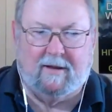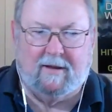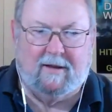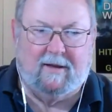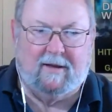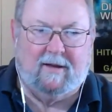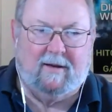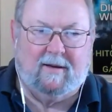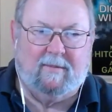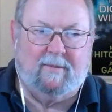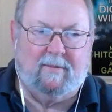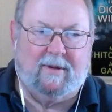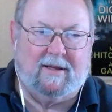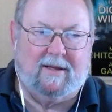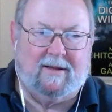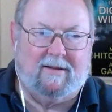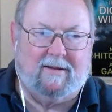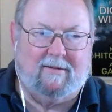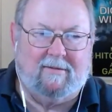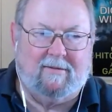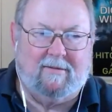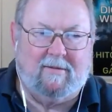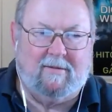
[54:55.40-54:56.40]
but
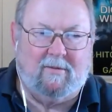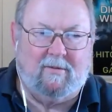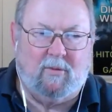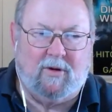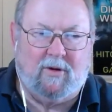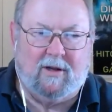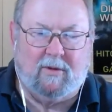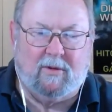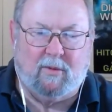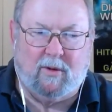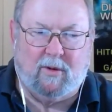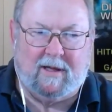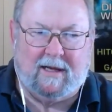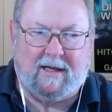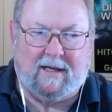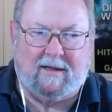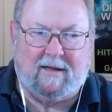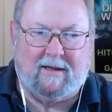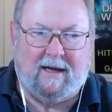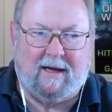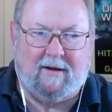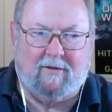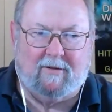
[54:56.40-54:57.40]
when you really get
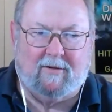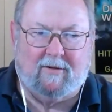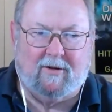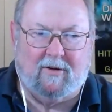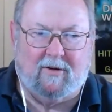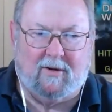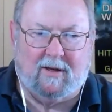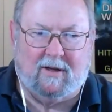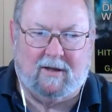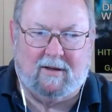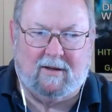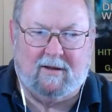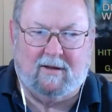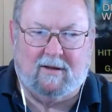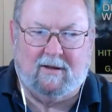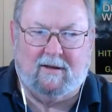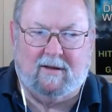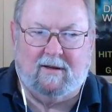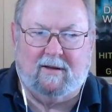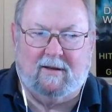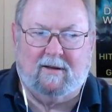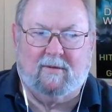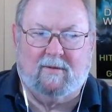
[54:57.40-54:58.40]
down to it
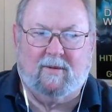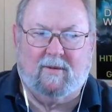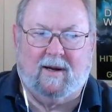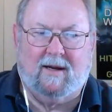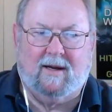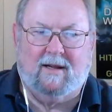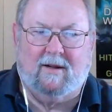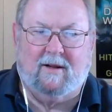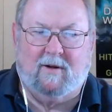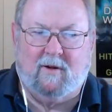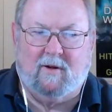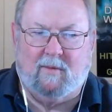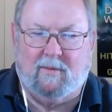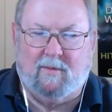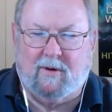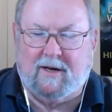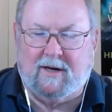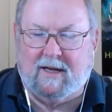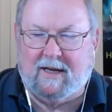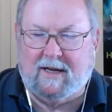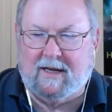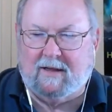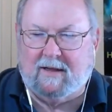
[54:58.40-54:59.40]
you're writing a whole book in
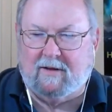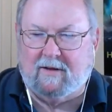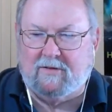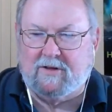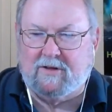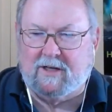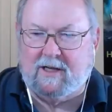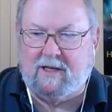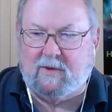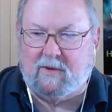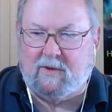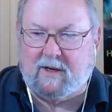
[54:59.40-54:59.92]
english anyway